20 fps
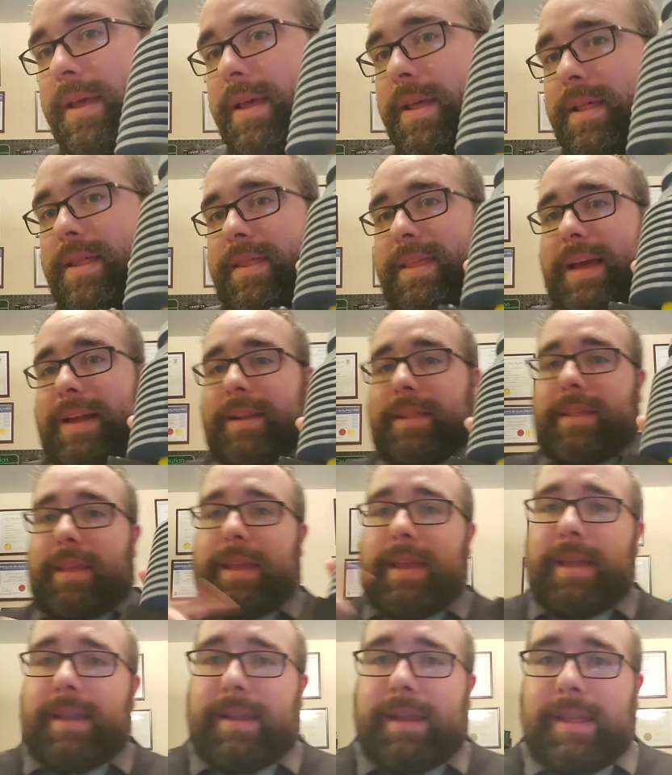that is
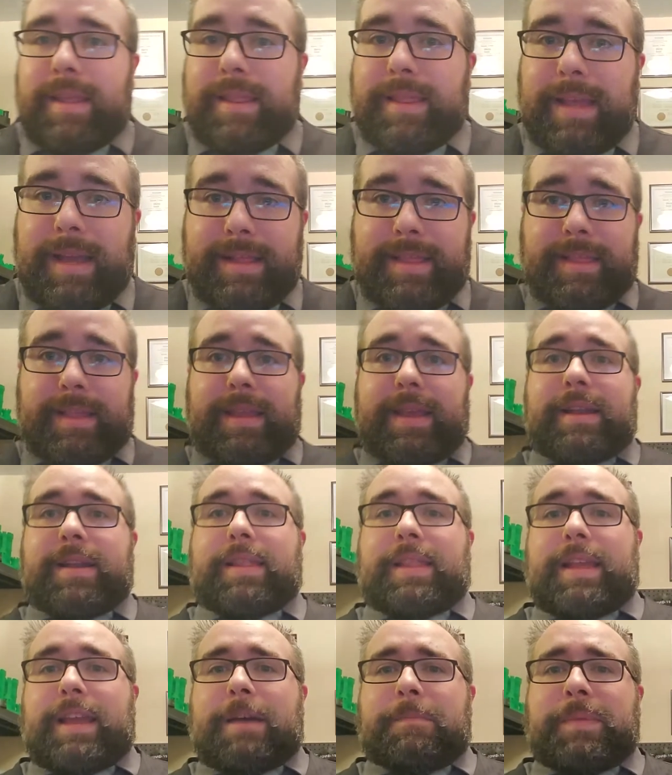it. That's the end of
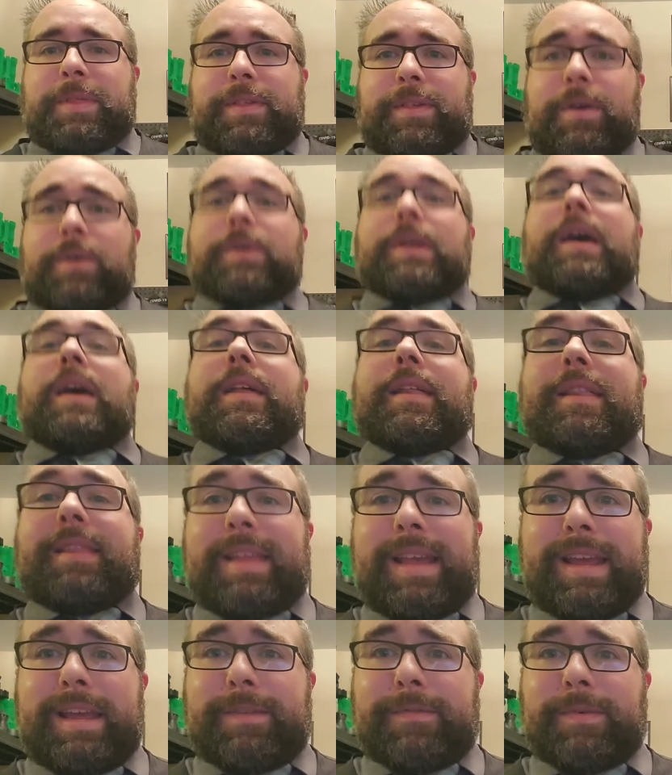the episode.
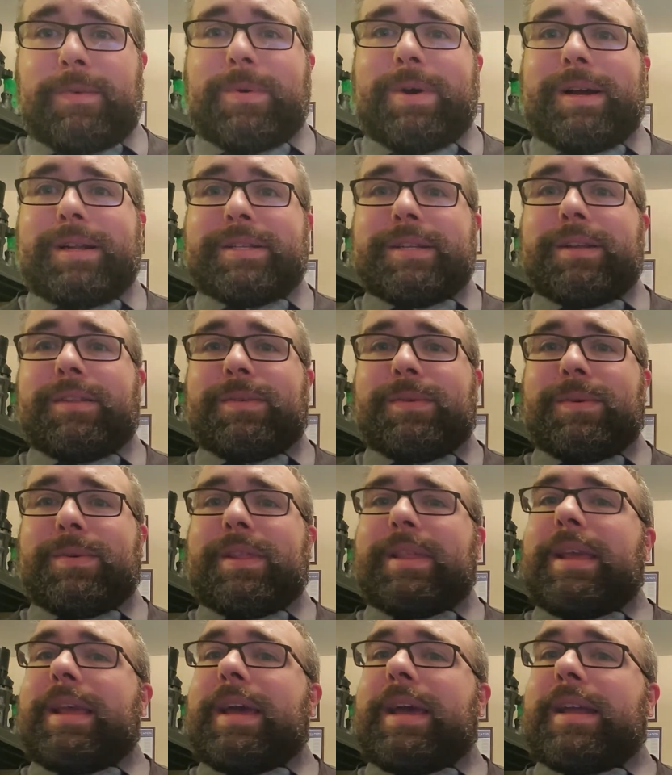Thank you for watching through to
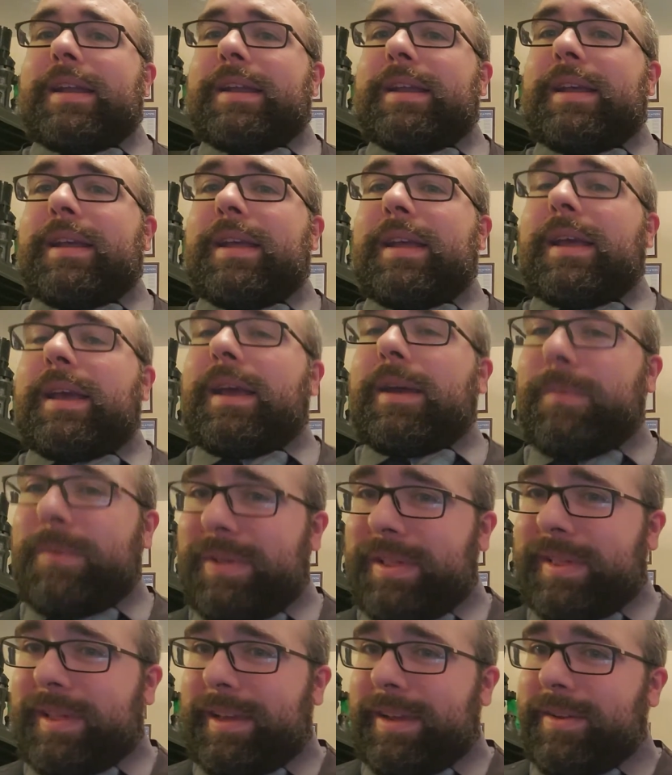the end, and we'll
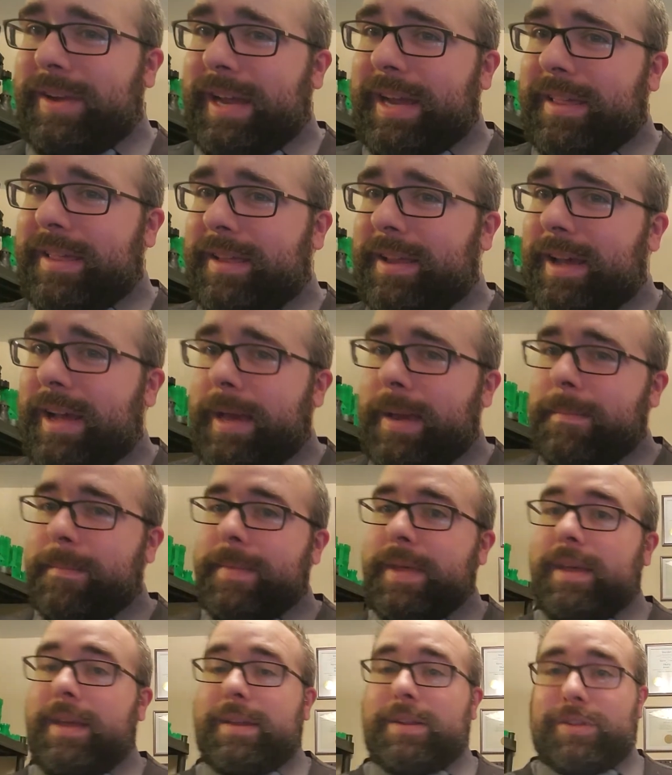see you next time.
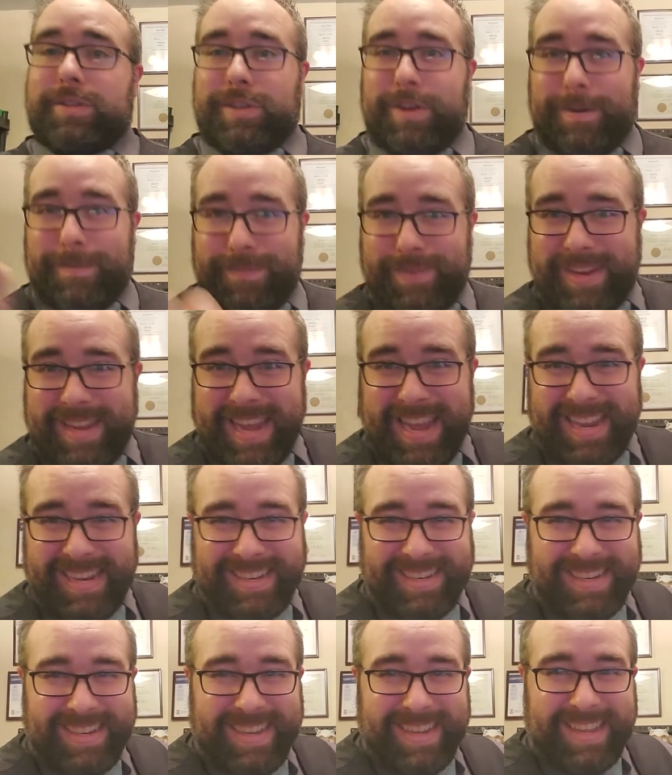Don't forget,
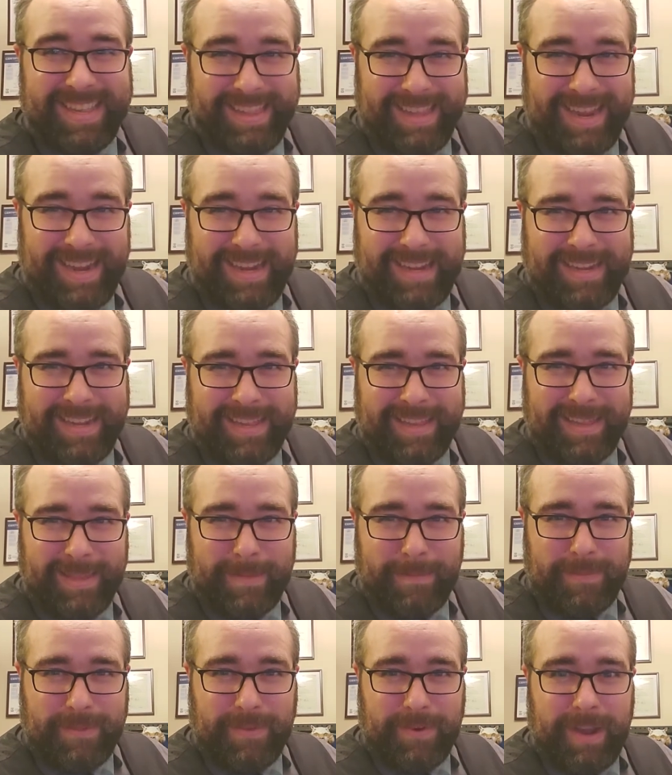like,
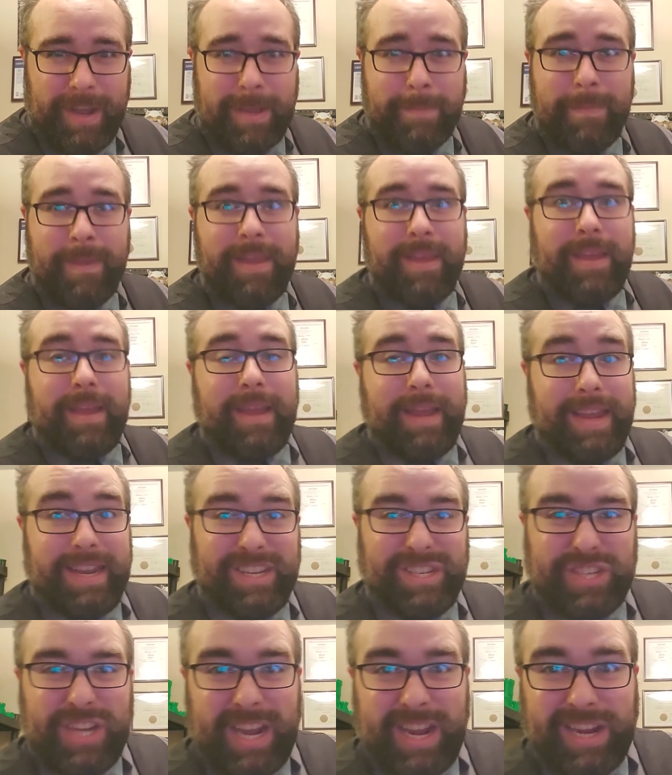subscribe, and
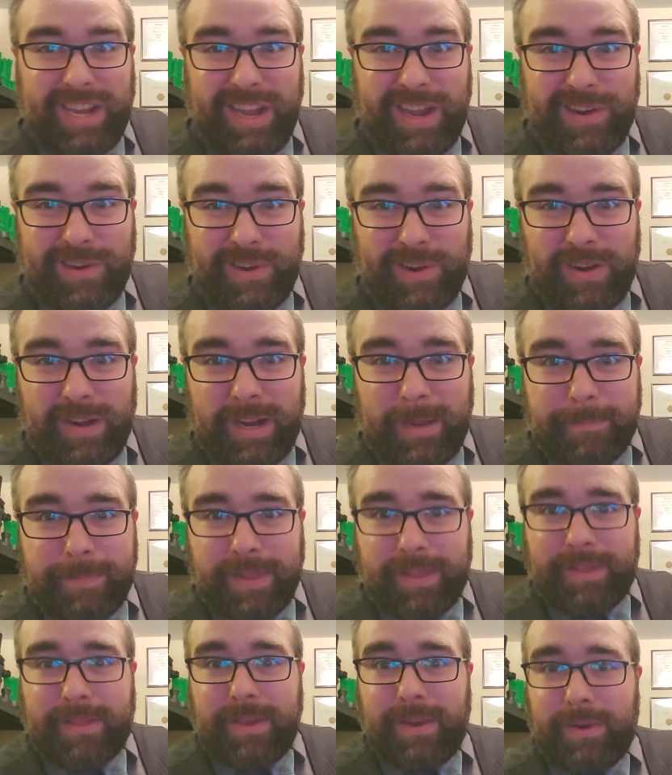check out our
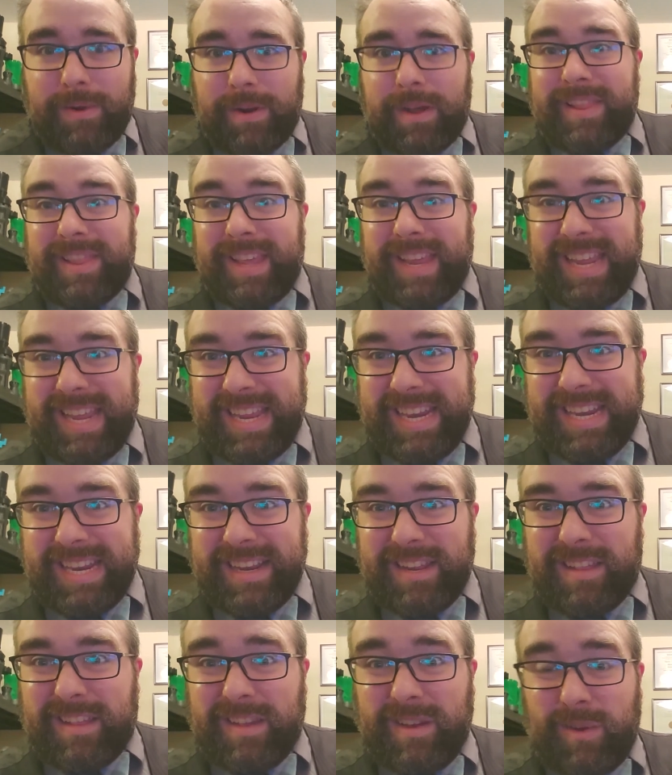episode on the
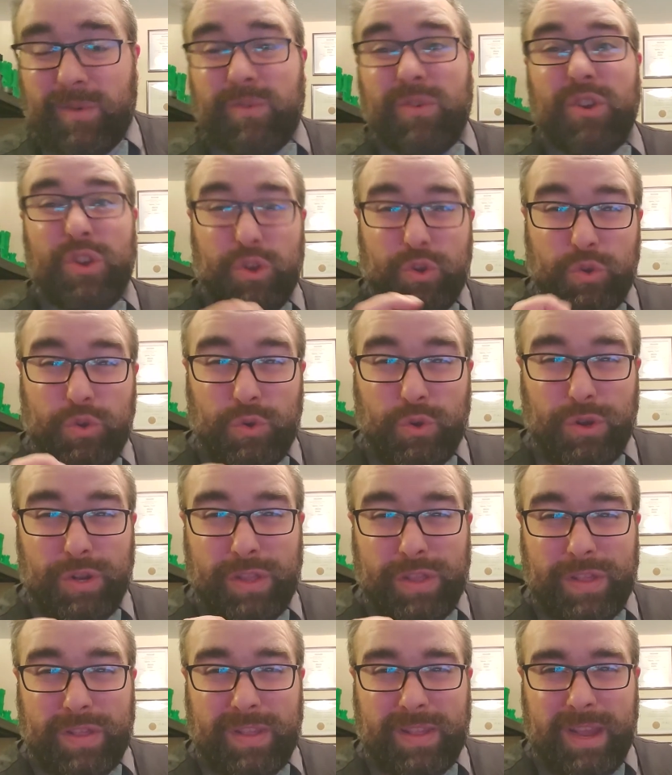heating zone. Good
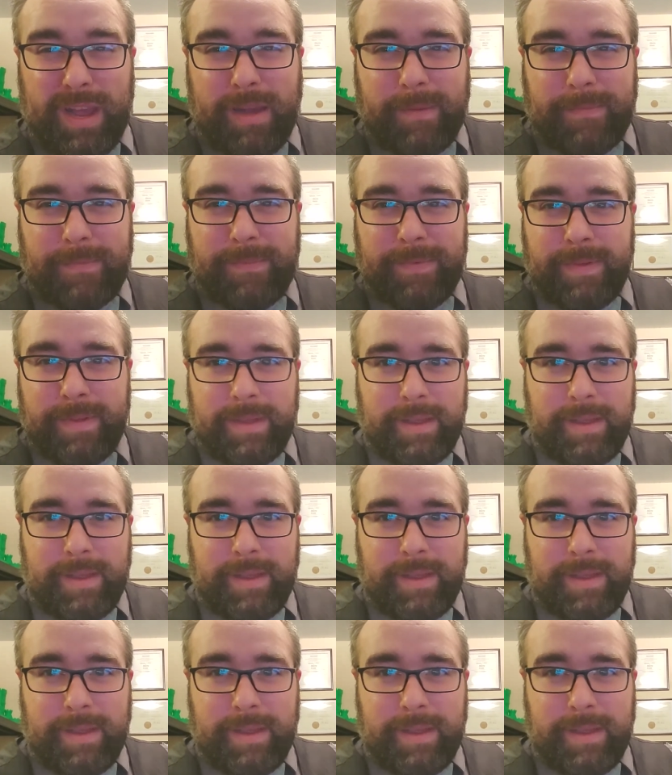stuff.